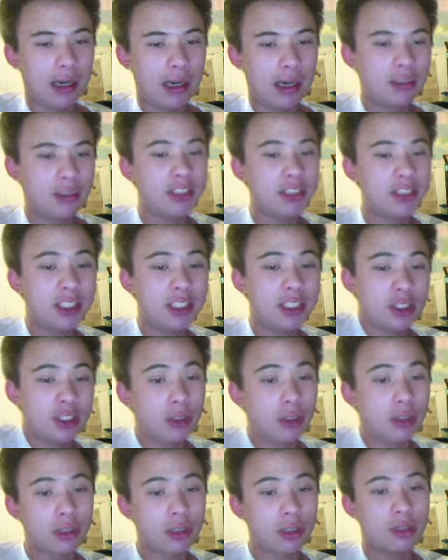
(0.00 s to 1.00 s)
there's
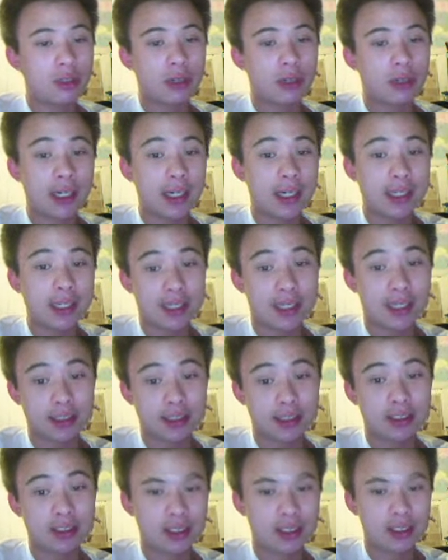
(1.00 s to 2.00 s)
historical
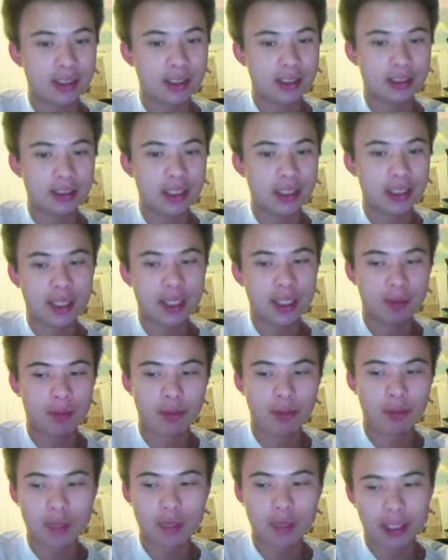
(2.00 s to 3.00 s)
context in this game.
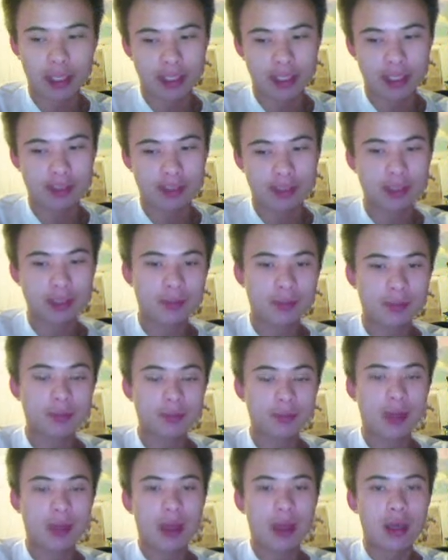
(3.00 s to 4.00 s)
There really is.
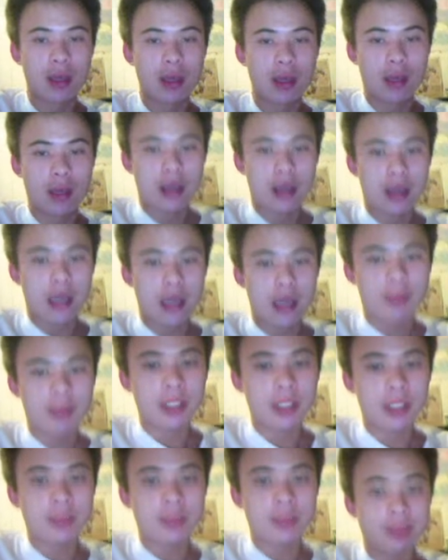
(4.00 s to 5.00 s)
I
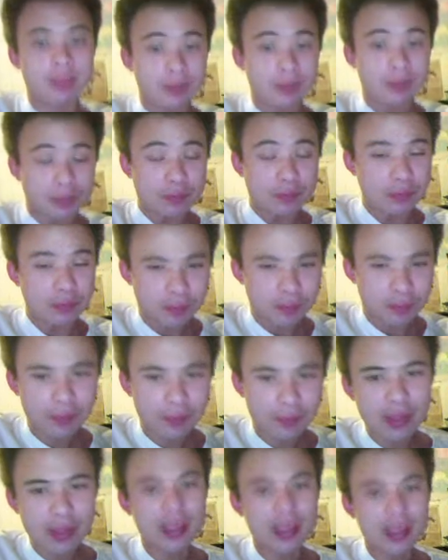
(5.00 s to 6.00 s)
mean,
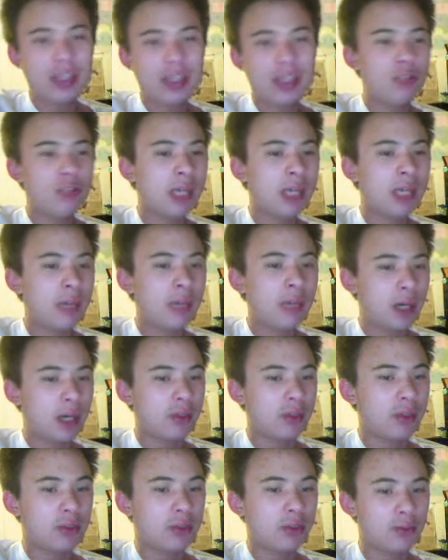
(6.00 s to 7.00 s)
can you name
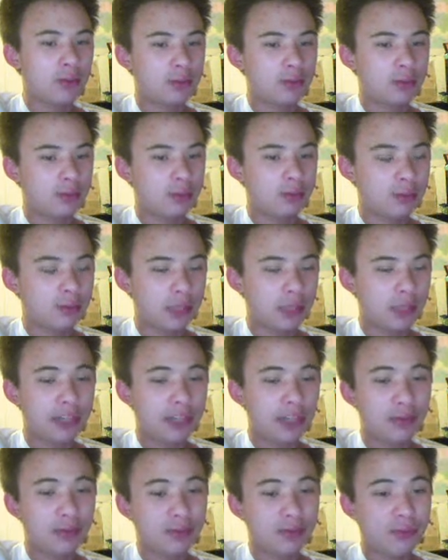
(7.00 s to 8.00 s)
other...
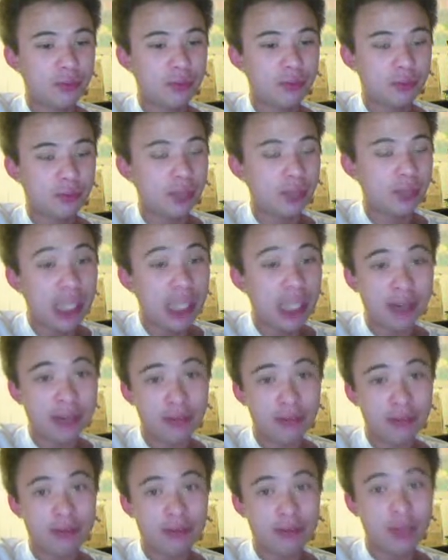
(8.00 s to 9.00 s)
If,
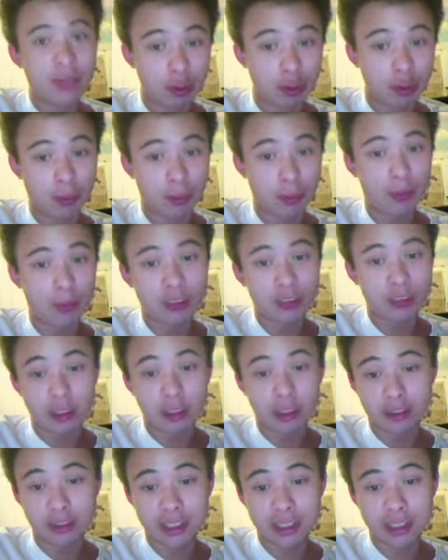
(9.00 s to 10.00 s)
if the reports
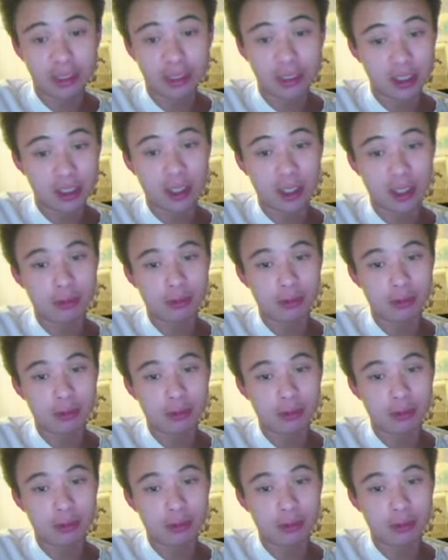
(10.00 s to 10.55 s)
all say that Tom